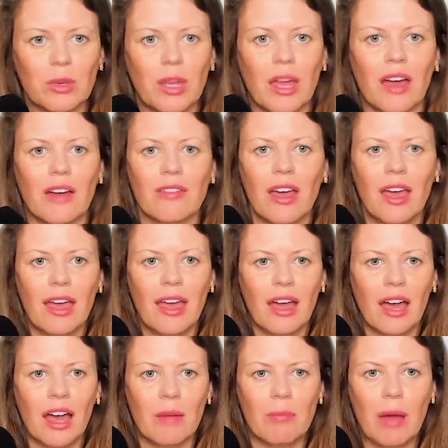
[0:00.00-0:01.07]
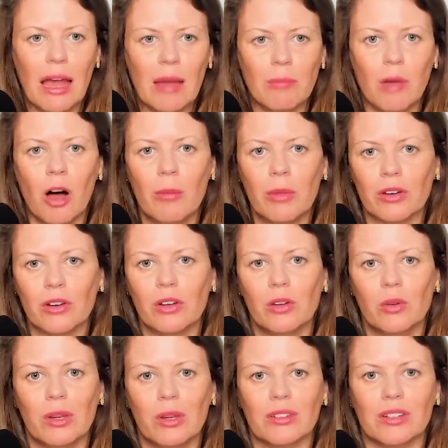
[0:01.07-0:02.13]
We have Pam Palmiter,
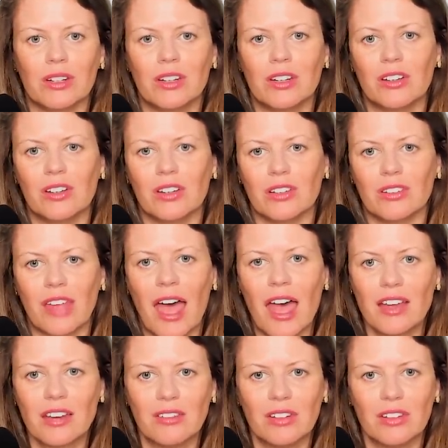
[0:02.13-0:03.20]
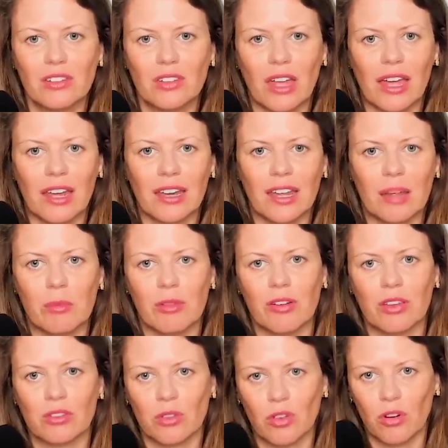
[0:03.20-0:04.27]
who is an Indigenous activist and a
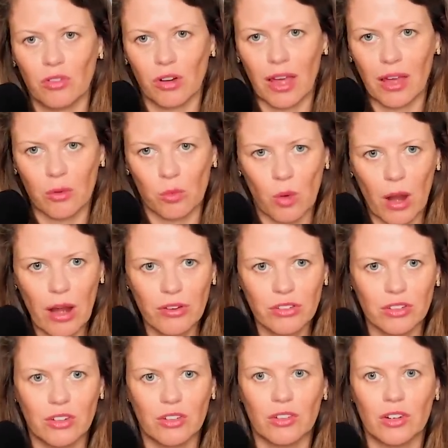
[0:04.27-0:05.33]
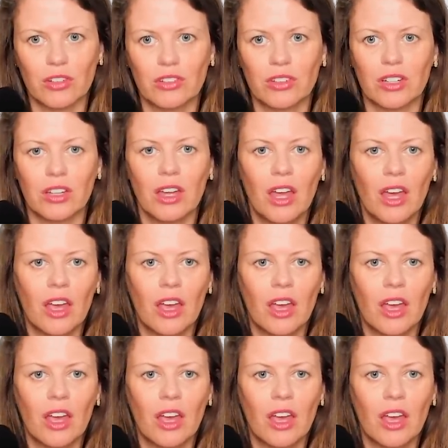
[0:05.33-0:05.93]
professor over at Ryerson University.